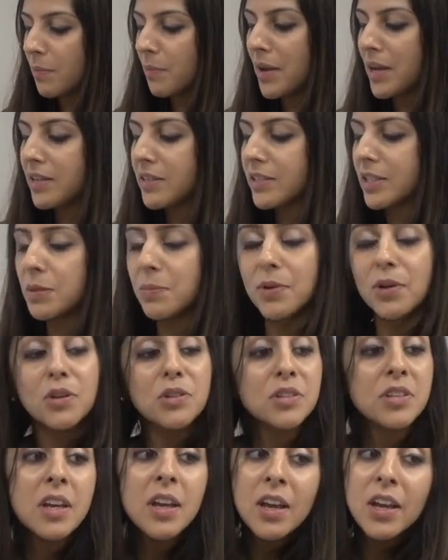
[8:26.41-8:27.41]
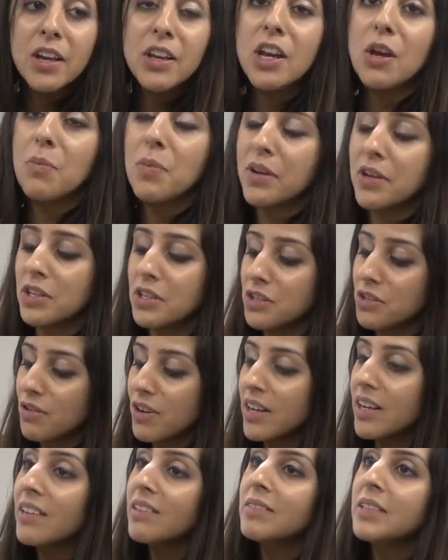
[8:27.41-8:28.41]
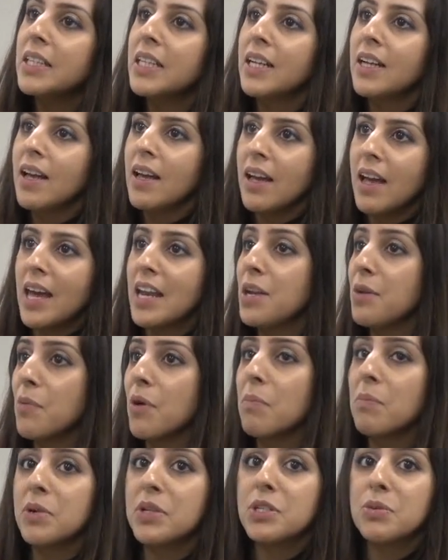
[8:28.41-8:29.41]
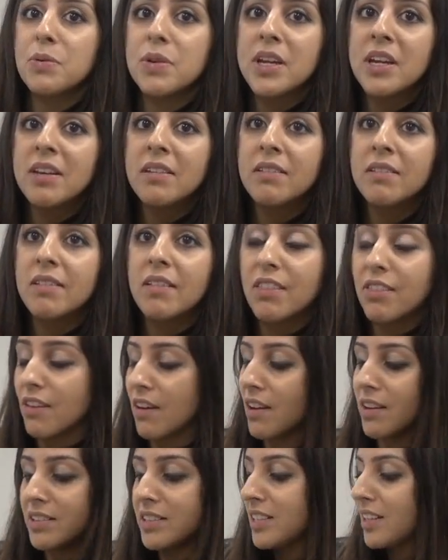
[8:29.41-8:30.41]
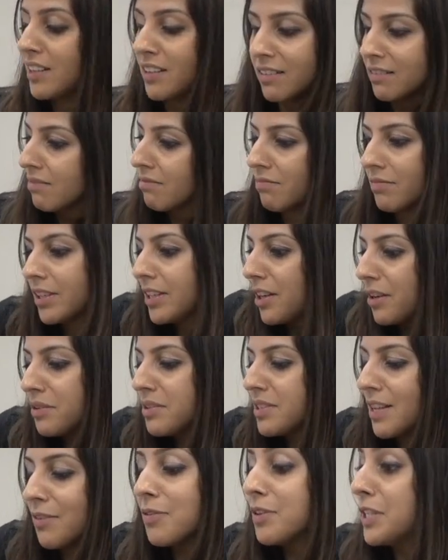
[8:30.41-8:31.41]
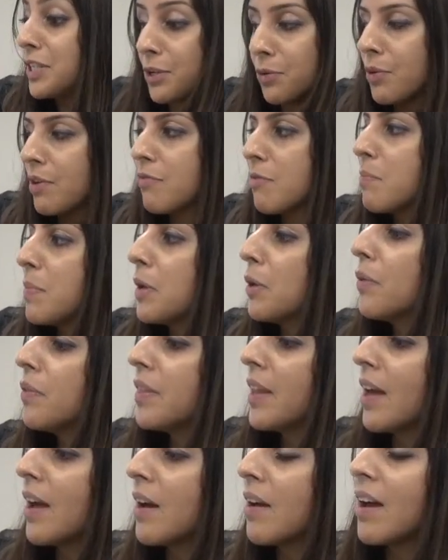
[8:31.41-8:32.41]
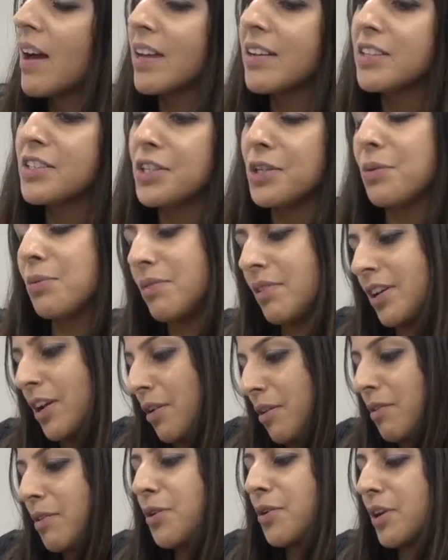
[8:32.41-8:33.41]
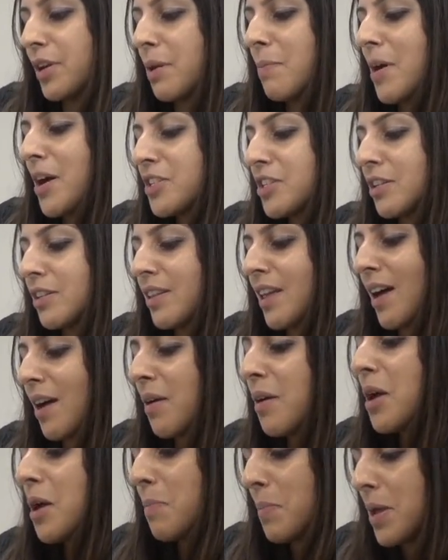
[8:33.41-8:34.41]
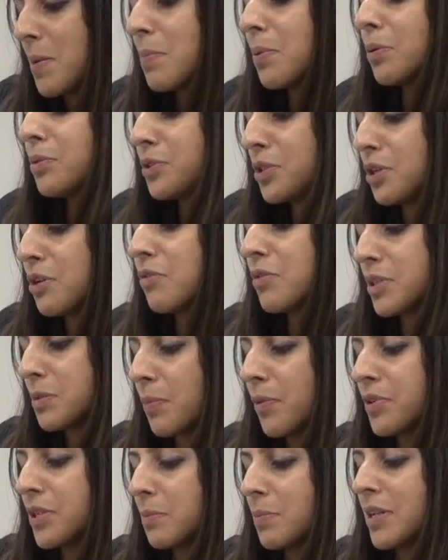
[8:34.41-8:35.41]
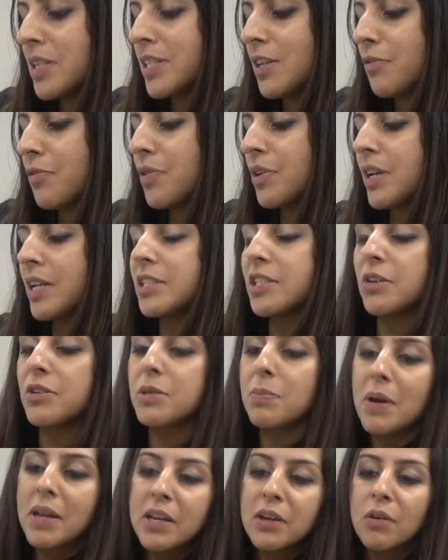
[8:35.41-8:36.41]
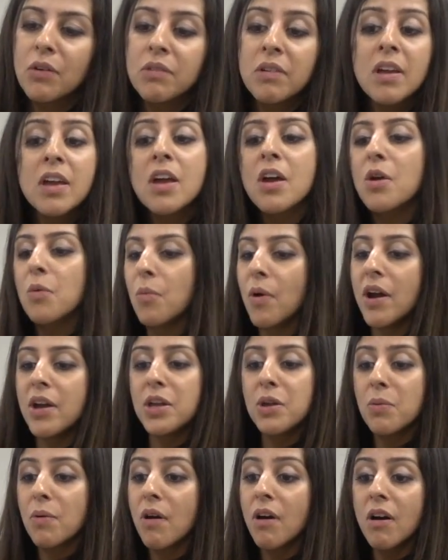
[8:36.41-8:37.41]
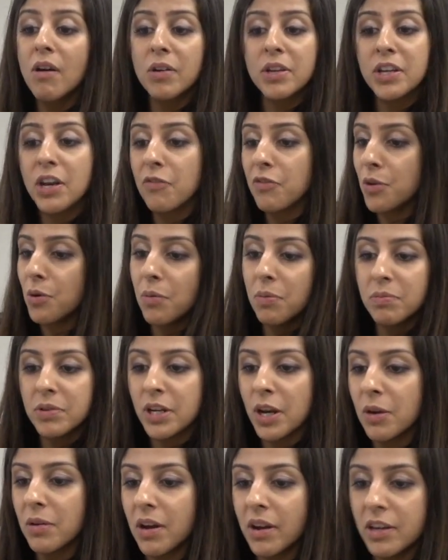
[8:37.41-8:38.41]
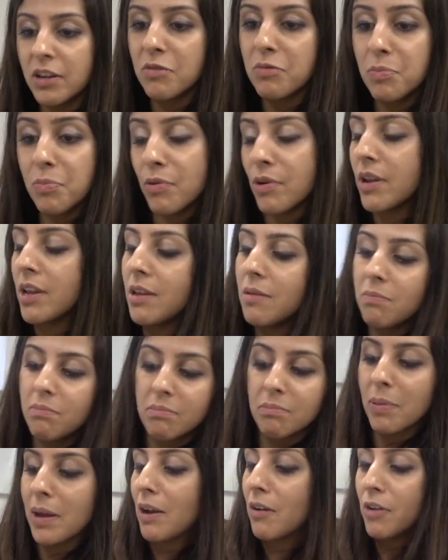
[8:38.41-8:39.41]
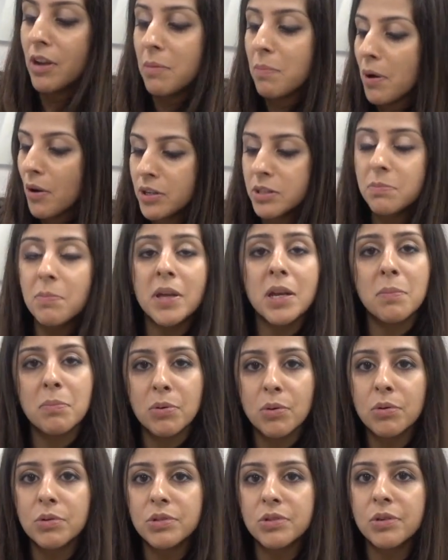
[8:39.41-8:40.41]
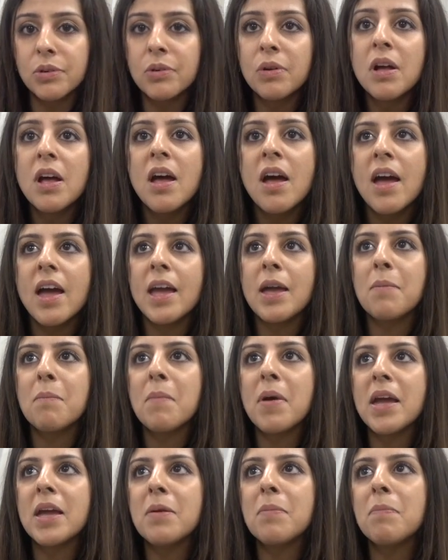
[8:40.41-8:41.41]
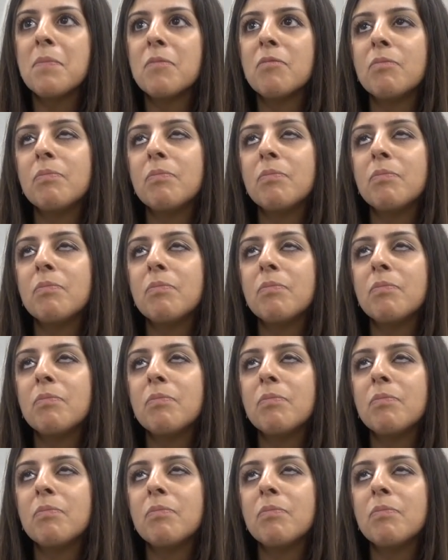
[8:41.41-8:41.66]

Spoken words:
basis because, we can treat anyone between 30 and, 70 or even beyond that. And you can imagine that people do respond a bit differently. So depending on where you are, if you're, kind of peri, post-menopausal, it may